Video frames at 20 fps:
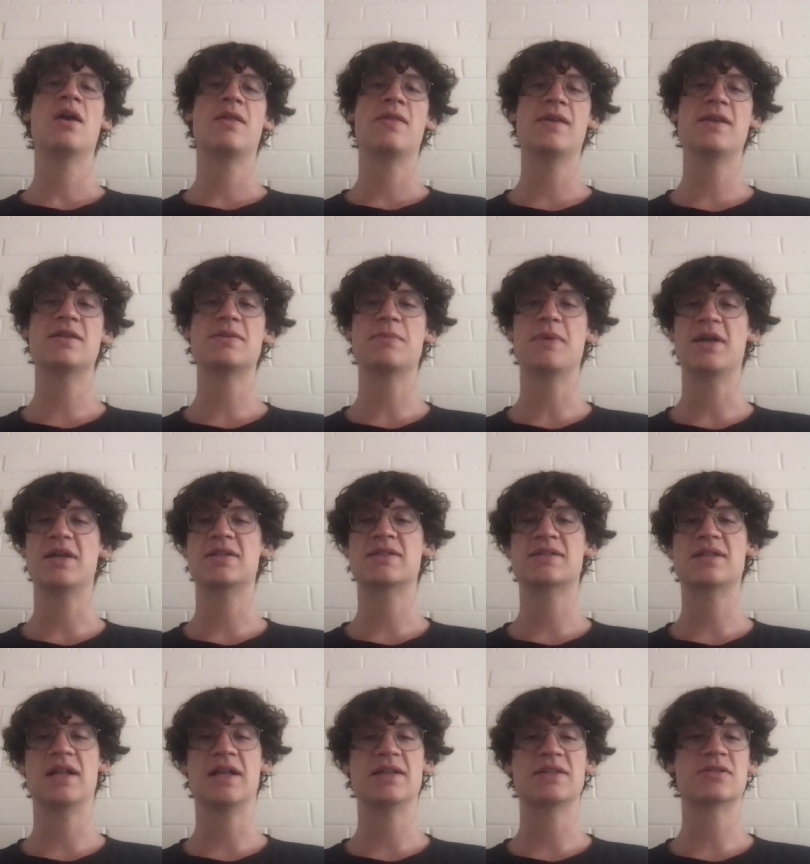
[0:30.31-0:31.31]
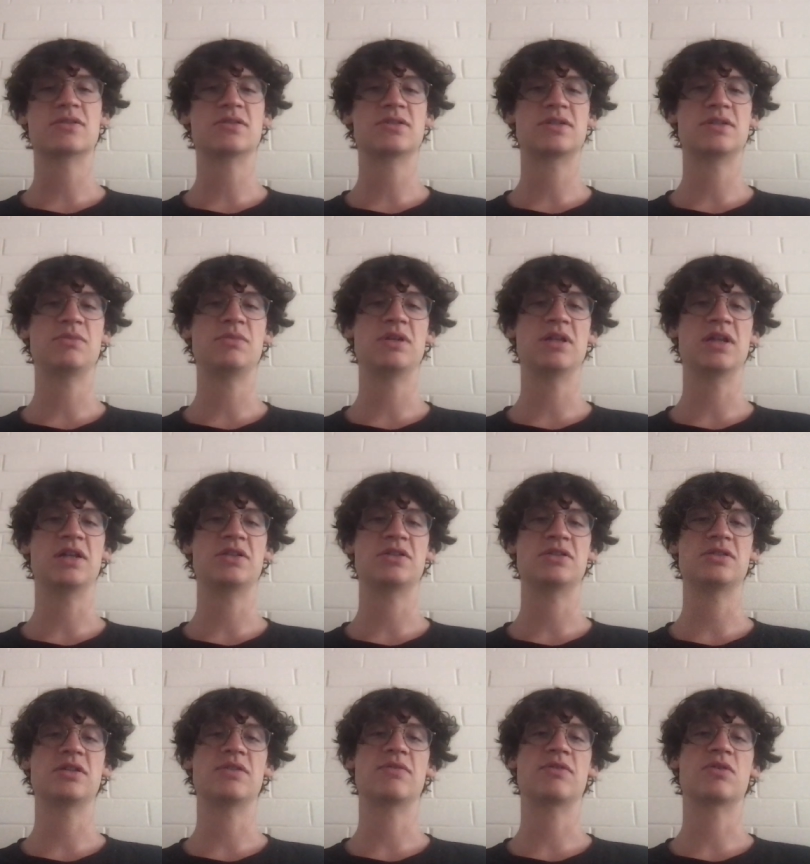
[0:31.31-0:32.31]
This makes classical
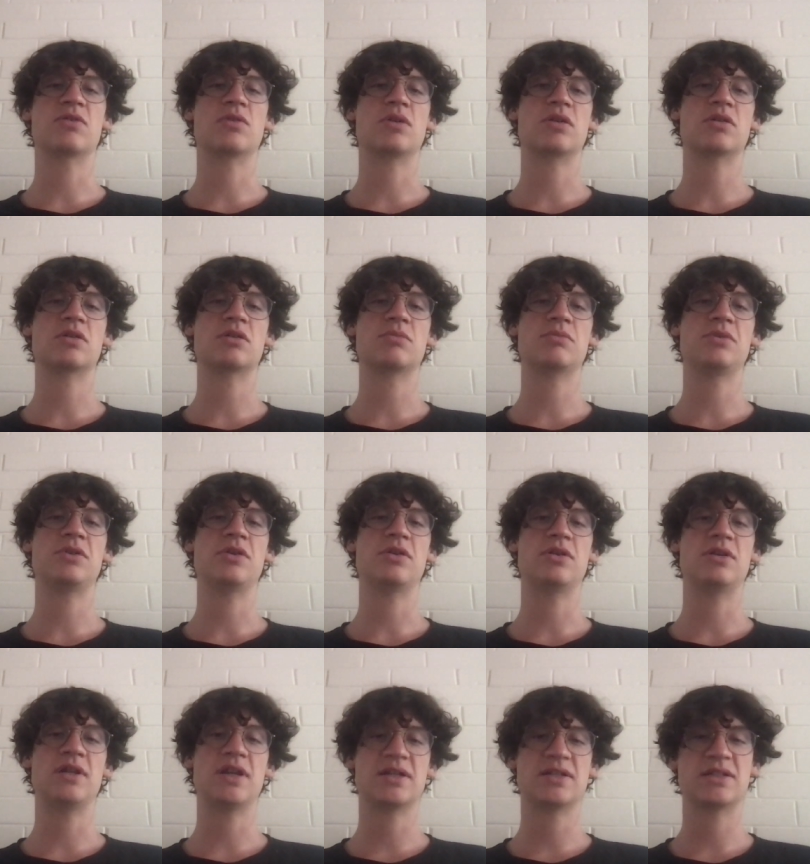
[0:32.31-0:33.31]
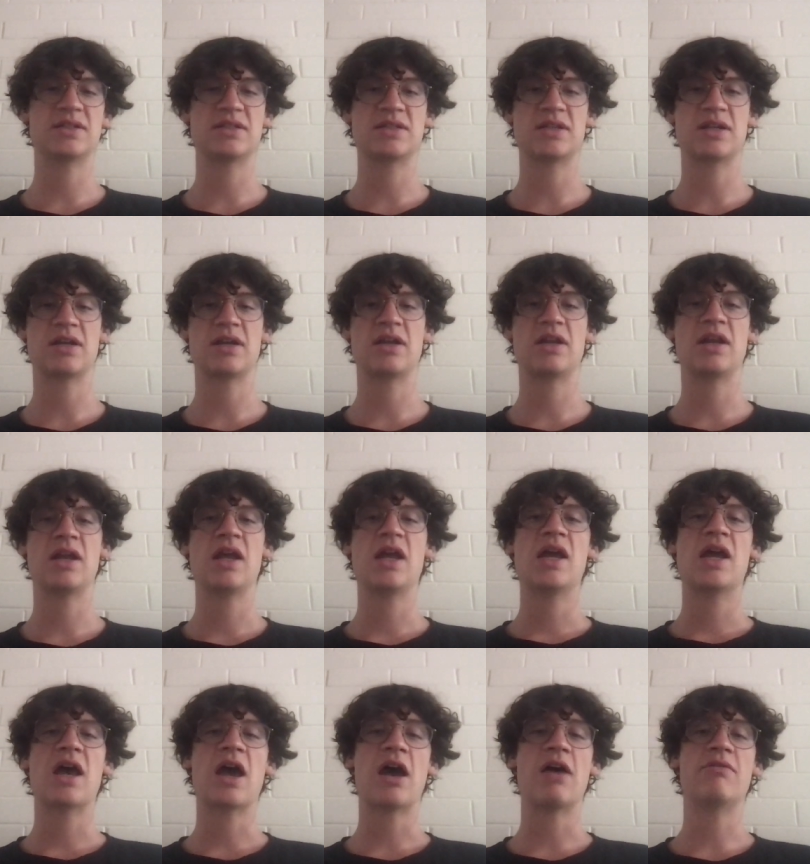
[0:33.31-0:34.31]
simulation of the quantum computer necessary.
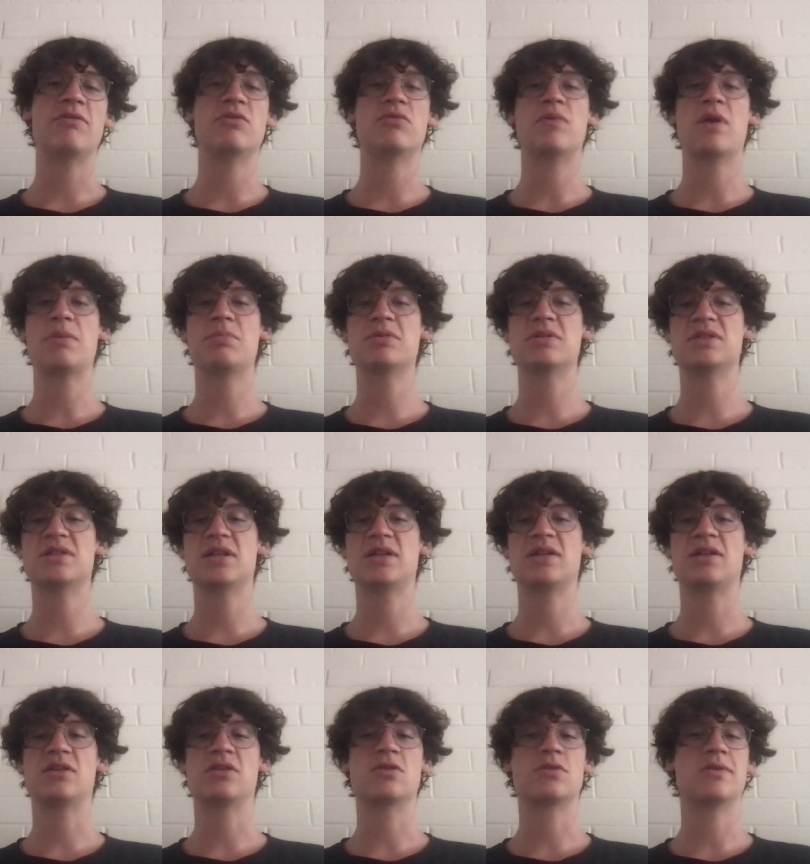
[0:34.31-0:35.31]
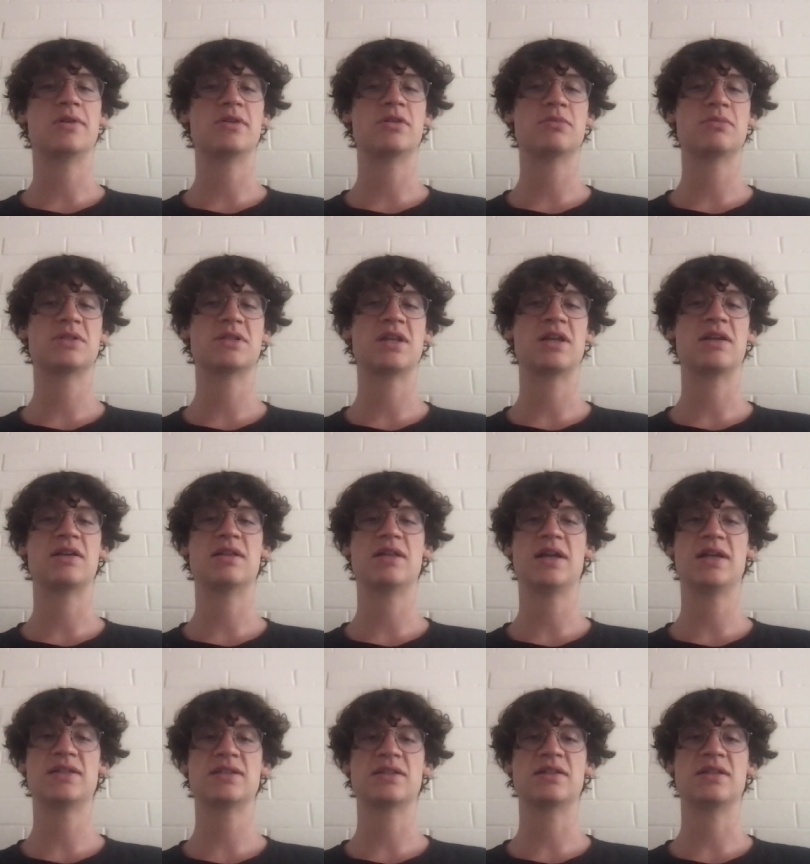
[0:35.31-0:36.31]
However, representing a quantum state
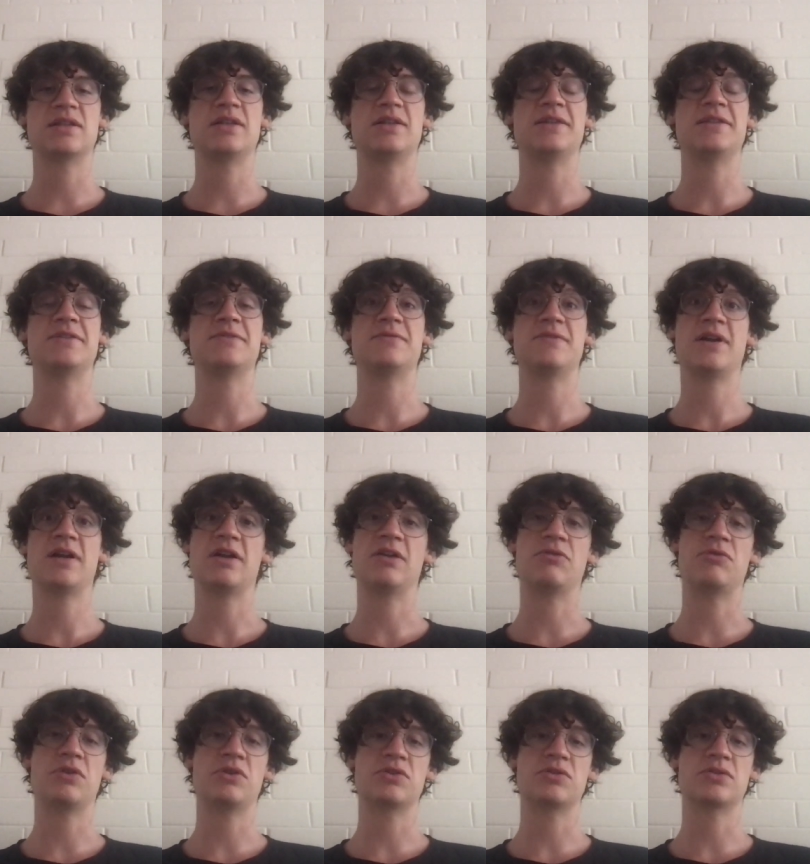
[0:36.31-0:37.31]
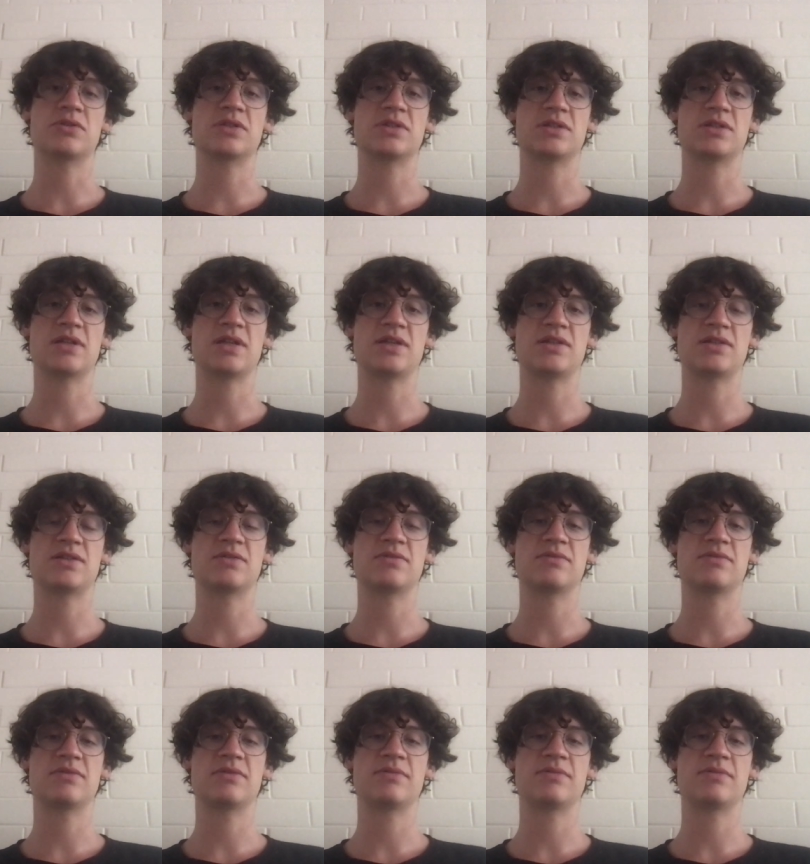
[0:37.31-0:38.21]
classically is very resource intensive.